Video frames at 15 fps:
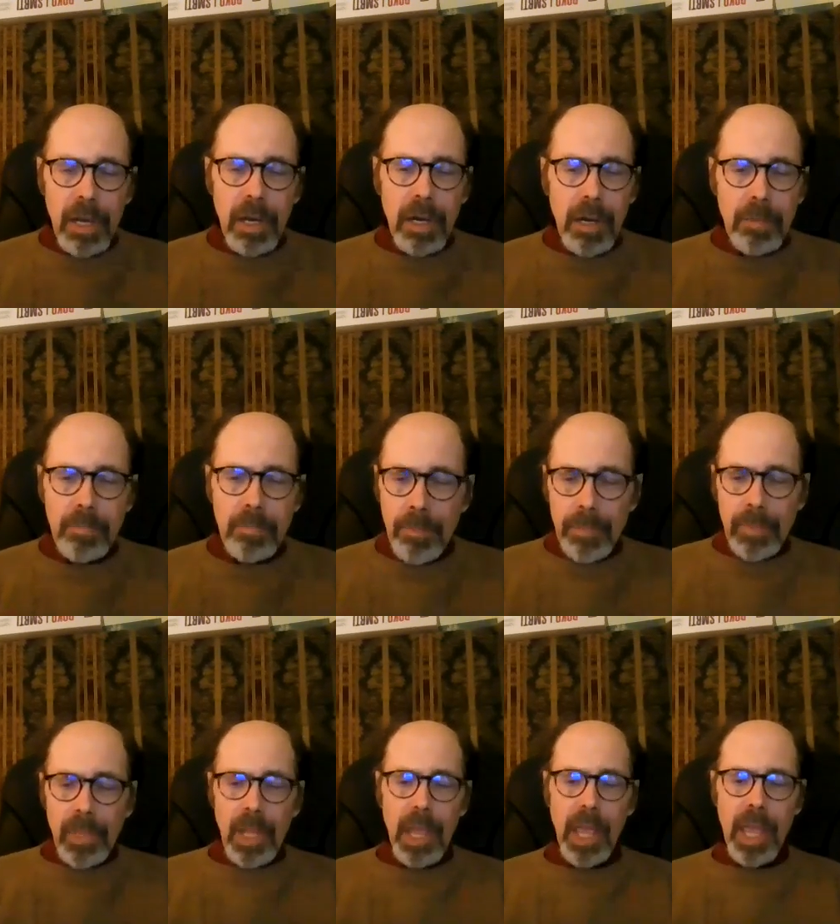Um,
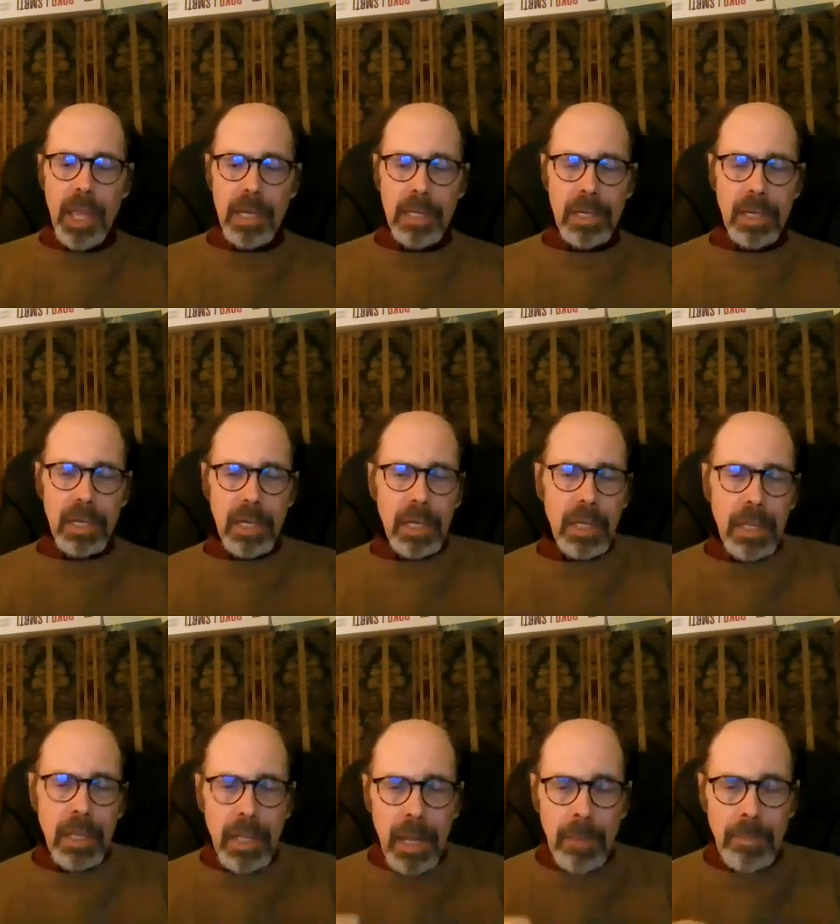and
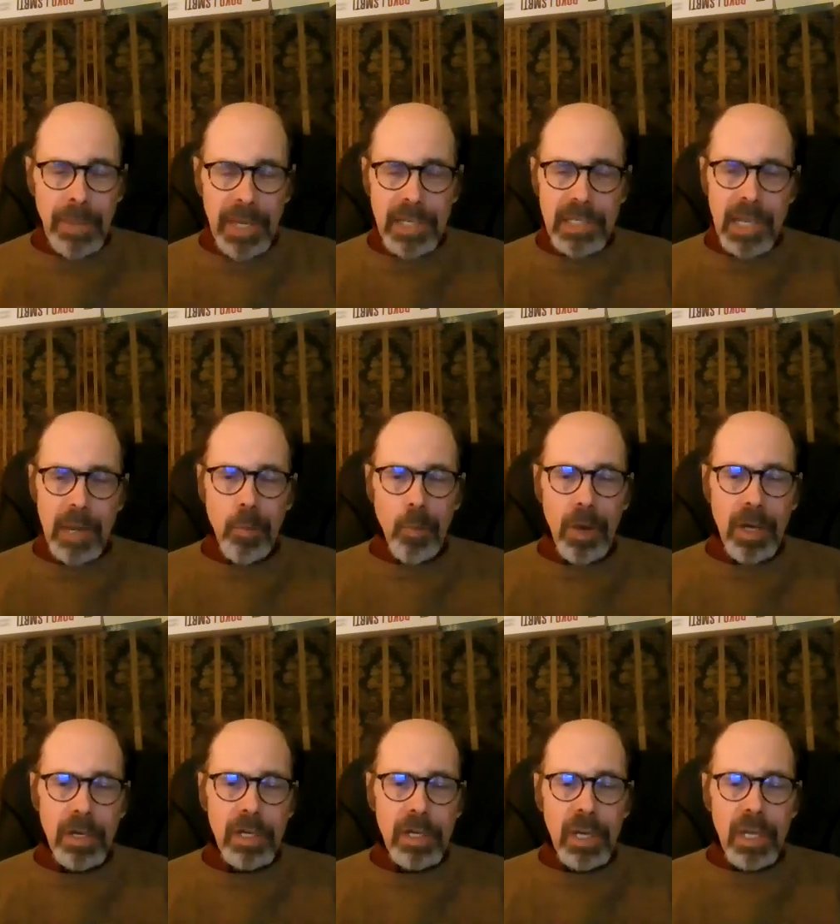because I
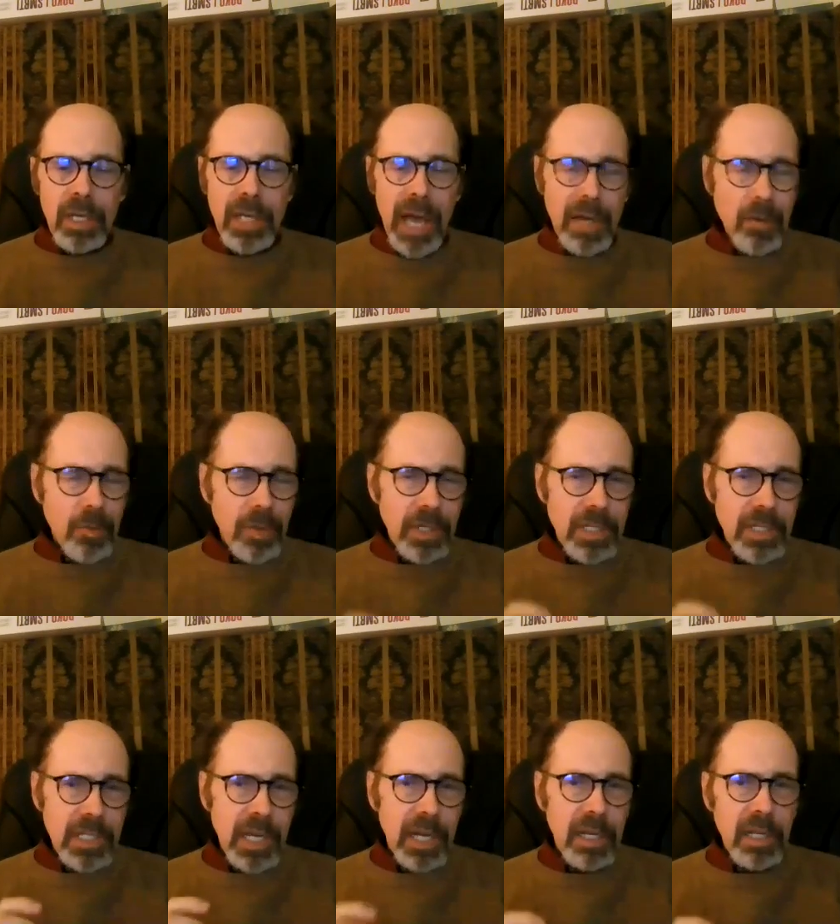wanted not only to
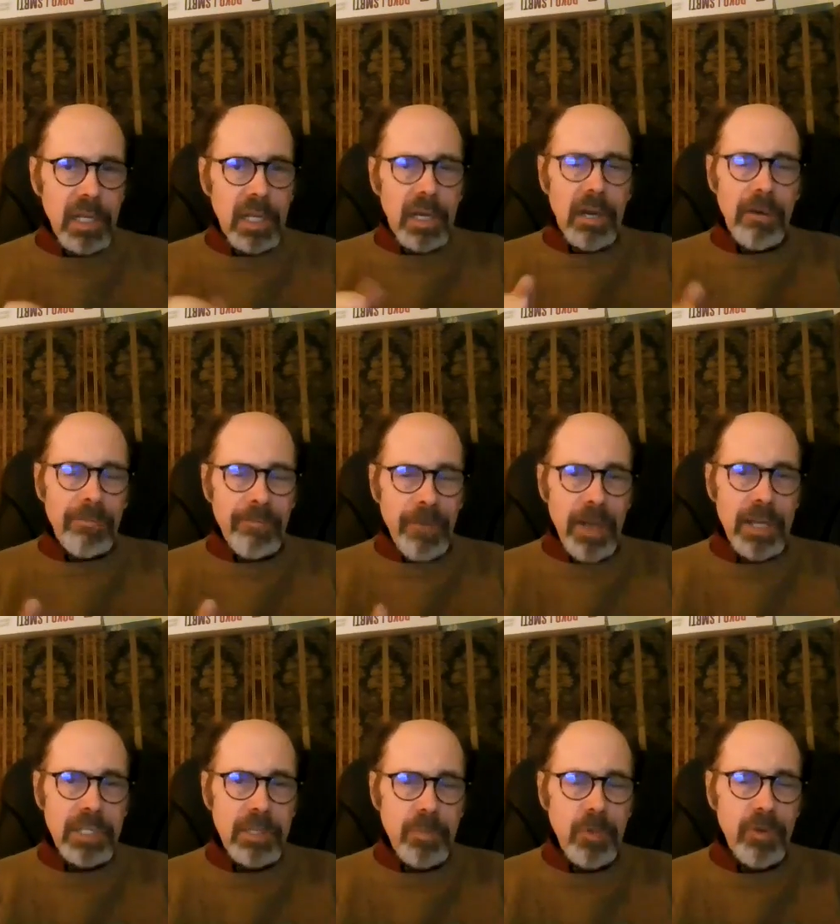tell a
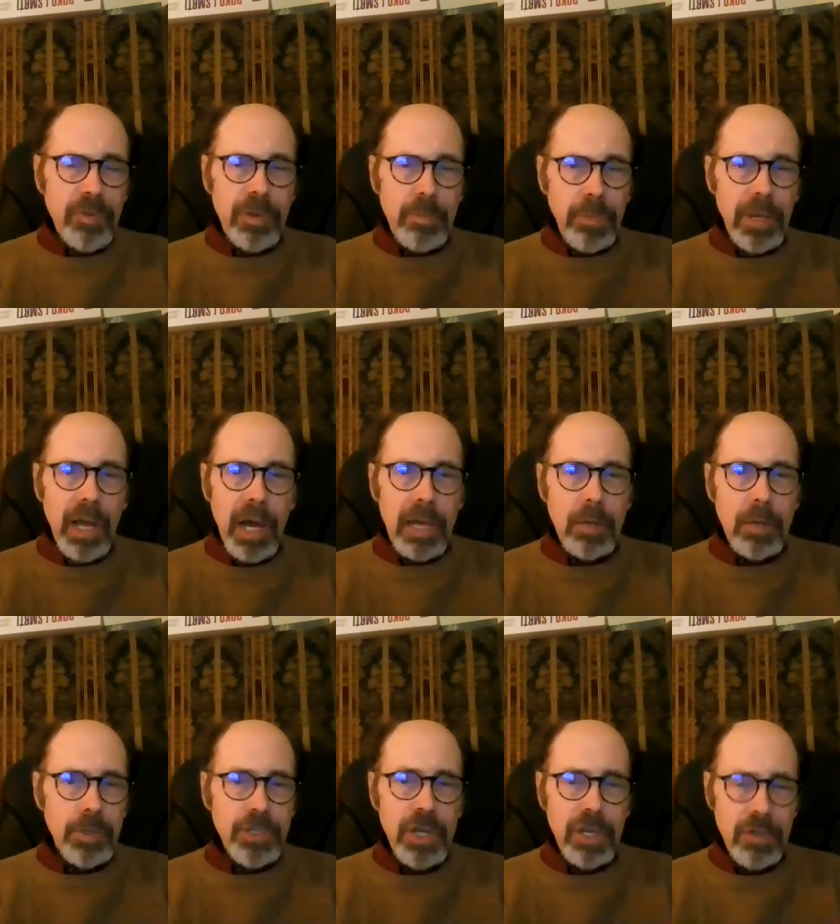fast moving plot,
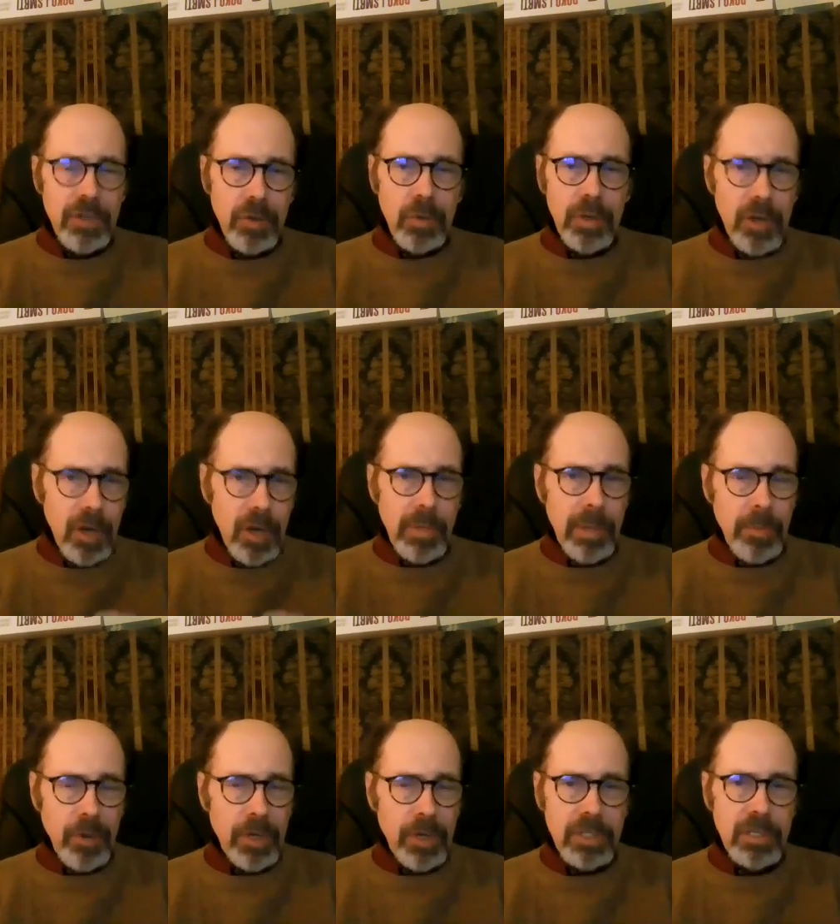which I do in all my
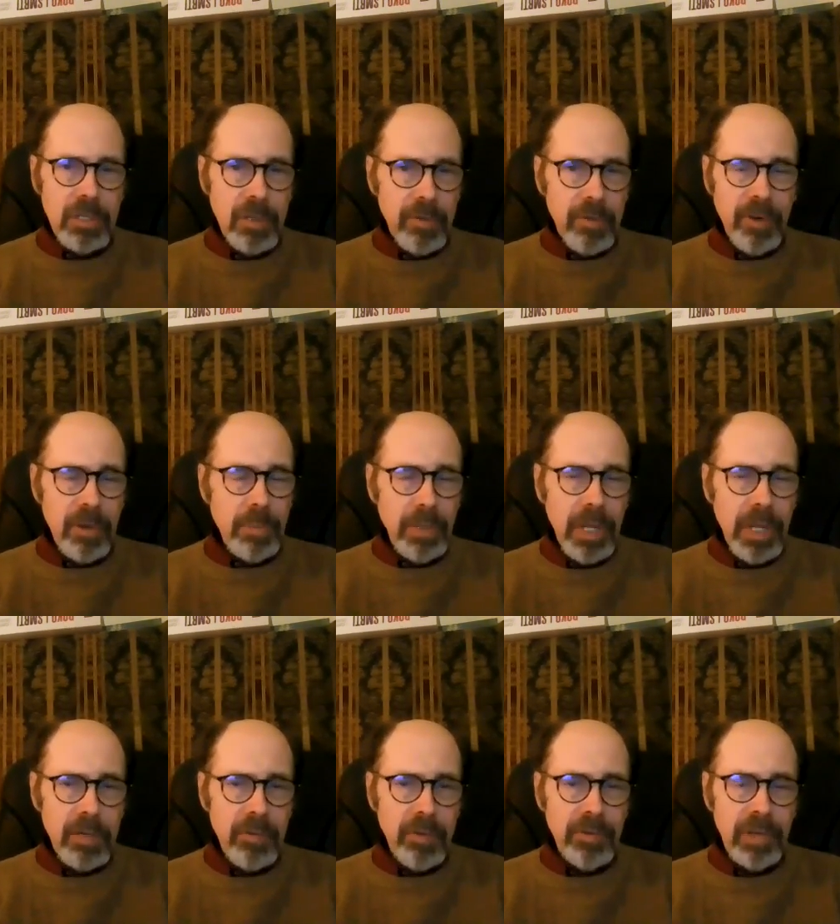books, they're very
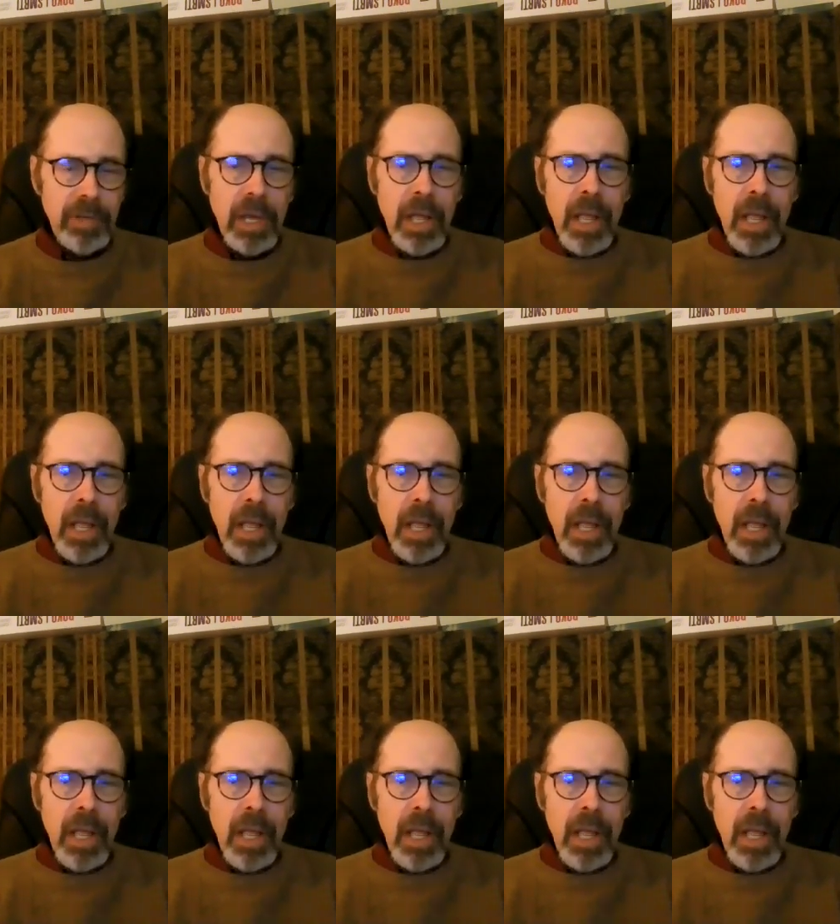plot driven,